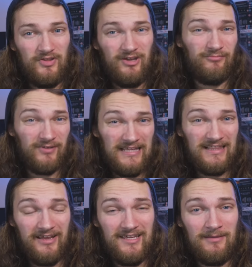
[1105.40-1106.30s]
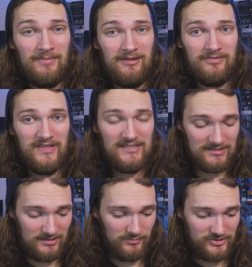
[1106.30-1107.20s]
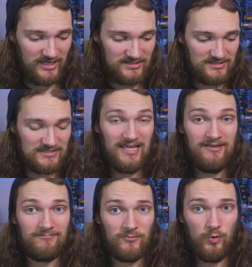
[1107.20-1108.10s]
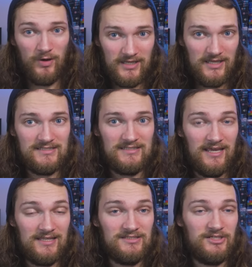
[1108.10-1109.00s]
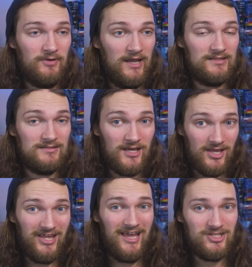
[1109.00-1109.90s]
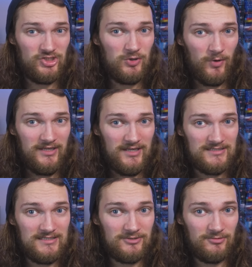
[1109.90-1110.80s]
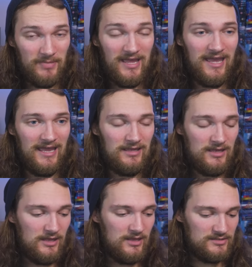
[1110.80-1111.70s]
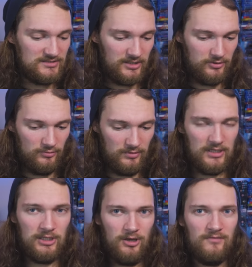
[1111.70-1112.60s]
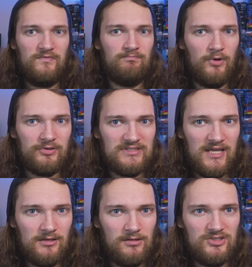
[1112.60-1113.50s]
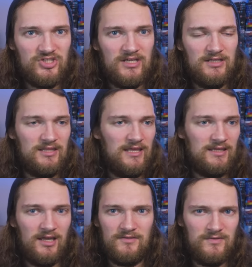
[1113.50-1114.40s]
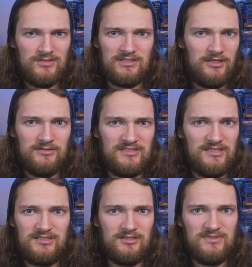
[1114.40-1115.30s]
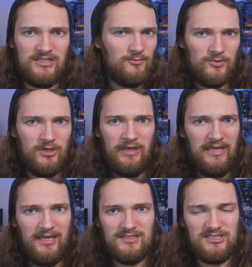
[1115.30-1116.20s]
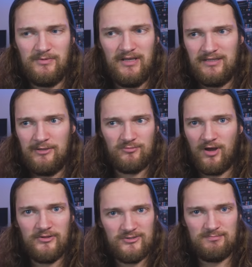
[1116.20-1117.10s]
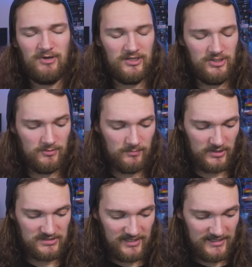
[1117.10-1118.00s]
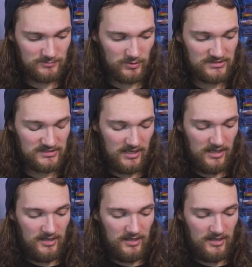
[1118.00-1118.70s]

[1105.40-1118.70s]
thing I really like about these kind of projectors is they're quite easy to get into and actually quite easy to repair. So a lot of modern technology, they kind of use closed systems. They don't want you getting into it and they would rather you just buy a new one, whereas these ones,